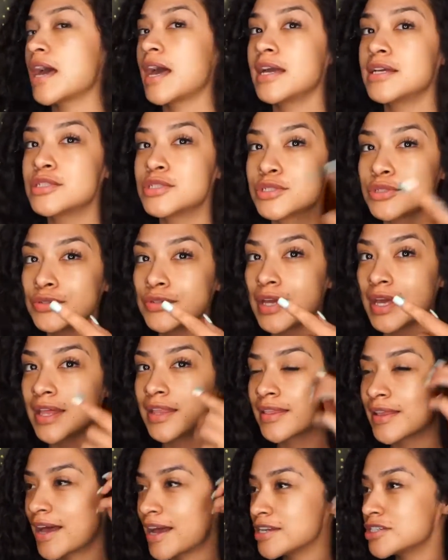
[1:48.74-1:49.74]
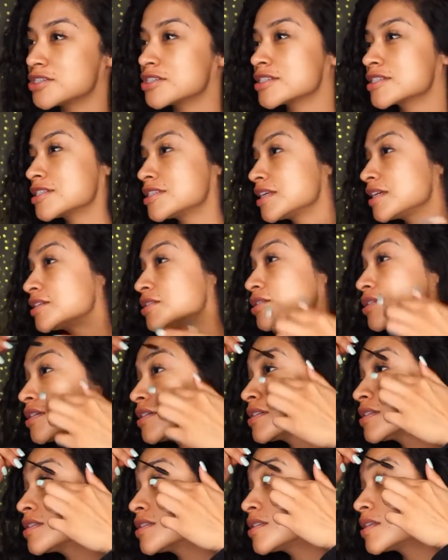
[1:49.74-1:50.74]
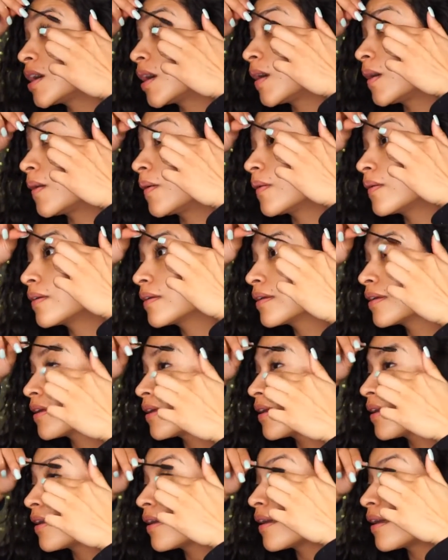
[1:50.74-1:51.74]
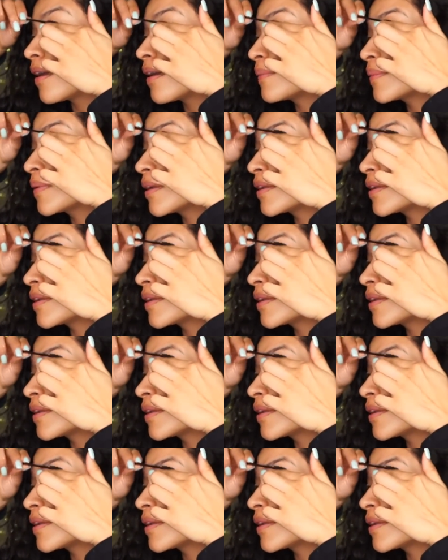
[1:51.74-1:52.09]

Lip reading: I do get lash extensions, so I'm